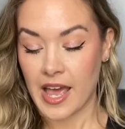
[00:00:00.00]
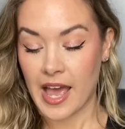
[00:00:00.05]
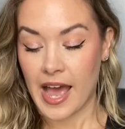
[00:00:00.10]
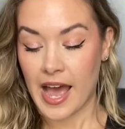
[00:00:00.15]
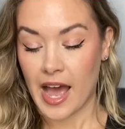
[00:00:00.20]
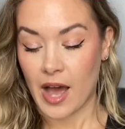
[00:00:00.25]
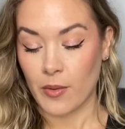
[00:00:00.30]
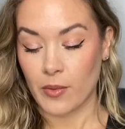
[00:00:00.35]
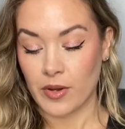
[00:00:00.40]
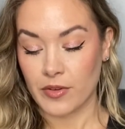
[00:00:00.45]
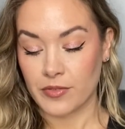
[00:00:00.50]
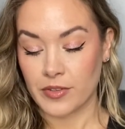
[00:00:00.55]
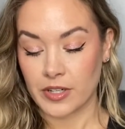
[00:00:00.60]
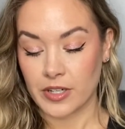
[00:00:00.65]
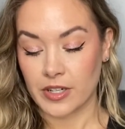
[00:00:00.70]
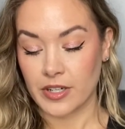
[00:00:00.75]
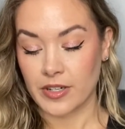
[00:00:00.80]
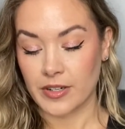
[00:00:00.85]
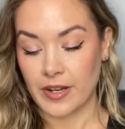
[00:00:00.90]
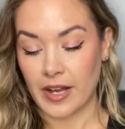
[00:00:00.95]

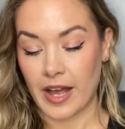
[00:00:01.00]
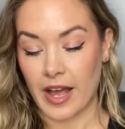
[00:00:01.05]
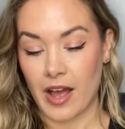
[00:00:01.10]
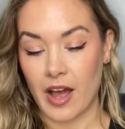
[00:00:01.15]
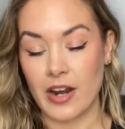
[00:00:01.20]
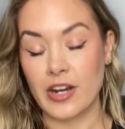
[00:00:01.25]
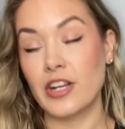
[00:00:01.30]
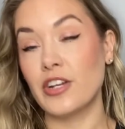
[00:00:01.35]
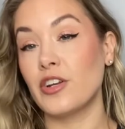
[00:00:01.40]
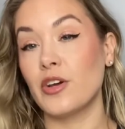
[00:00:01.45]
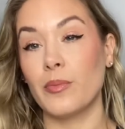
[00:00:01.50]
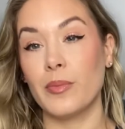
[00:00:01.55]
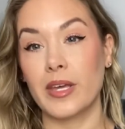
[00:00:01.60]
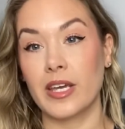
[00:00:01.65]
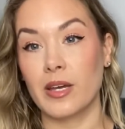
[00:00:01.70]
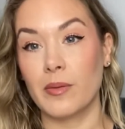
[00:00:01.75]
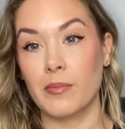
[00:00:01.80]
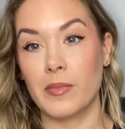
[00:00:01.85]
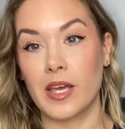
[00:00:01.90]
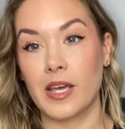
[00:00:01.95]
However, on a no
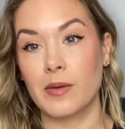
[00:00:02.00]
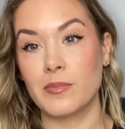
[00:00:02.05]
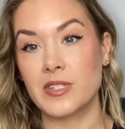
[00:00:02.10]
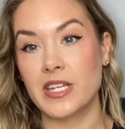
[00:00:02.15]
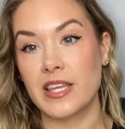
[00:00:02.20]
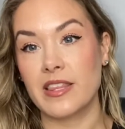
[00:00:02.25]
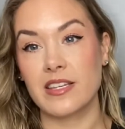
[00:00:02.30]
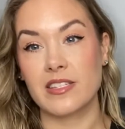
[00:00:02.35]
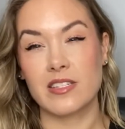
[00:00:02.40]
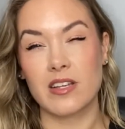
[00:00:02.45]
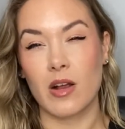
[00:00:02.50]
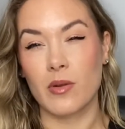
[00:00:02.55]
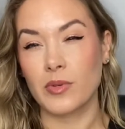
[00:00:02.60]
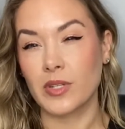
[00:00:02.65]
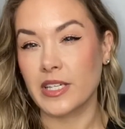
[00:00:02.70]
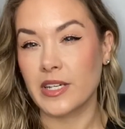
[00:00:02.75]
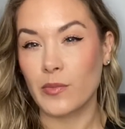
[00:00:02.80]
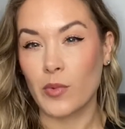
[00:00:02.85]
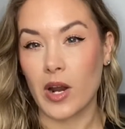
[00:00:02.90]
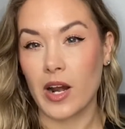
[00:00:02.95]
makeup makeup day, that's not
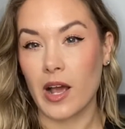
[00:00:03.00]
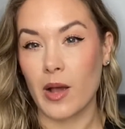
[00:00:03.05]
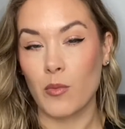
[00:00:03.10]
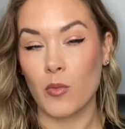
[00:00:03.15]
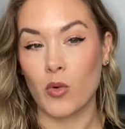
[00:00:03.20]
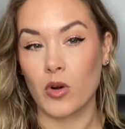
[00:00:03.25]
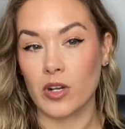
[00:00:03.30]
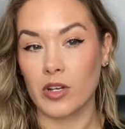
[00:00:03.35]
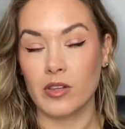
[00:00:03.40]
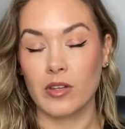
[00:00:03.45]
really what I'm work.